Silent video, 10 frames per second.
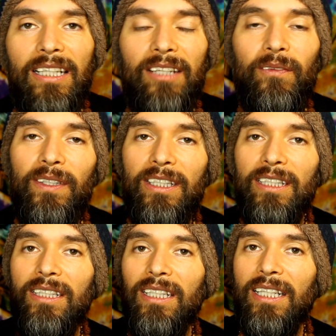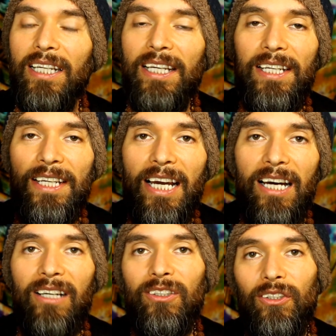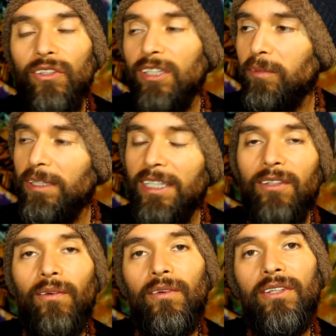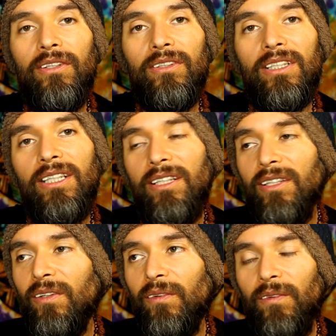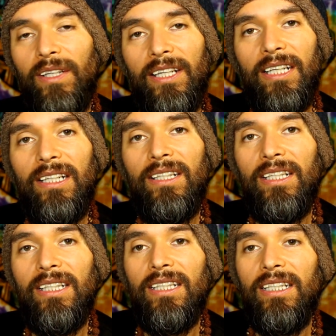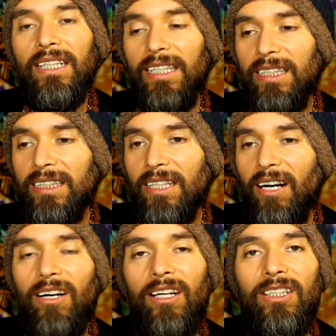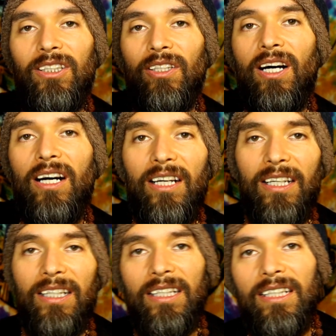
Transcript: And we can now truly be in a world where it's heart to heart,